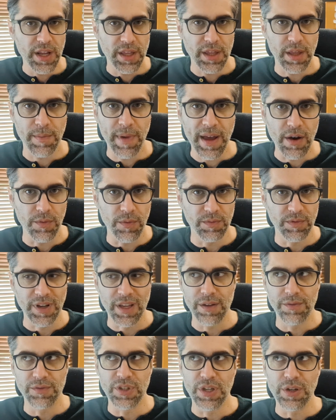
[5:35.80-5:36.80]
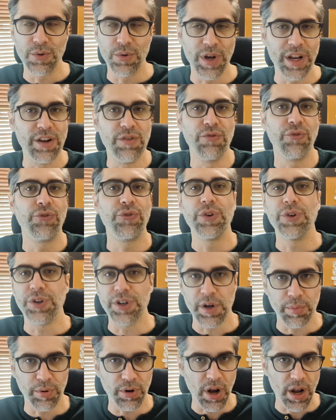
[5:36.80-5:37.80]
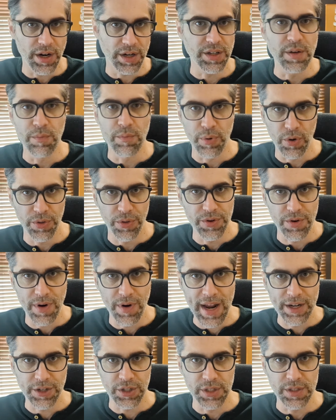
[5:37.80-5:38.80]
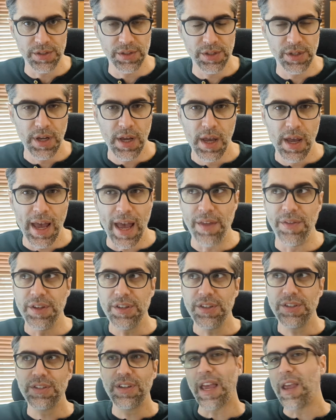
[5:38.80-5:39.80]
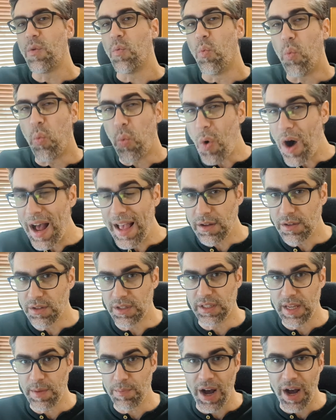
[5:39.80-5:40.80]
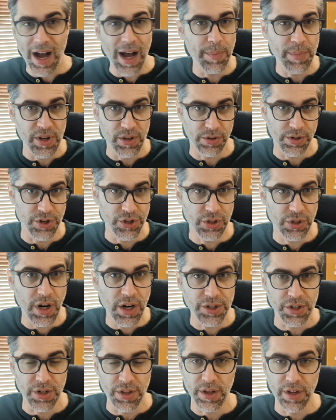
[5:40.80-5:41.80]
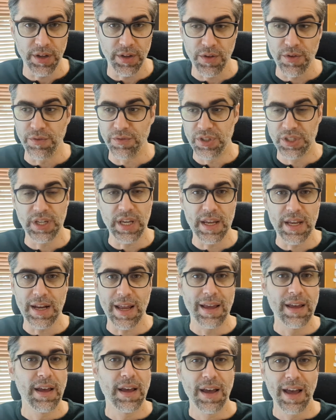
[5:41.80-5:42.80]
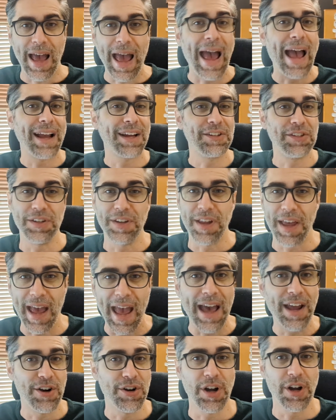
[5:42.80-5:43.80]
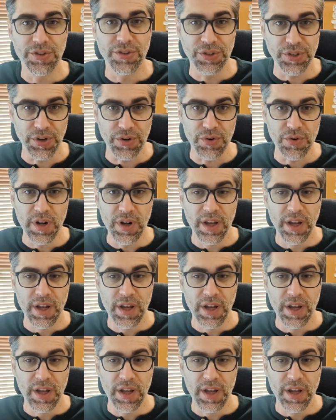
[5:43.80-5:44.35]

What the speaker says: them out gives you an inferior product in both directions. And this is a wildly popular structure that you've seen hacked and added onto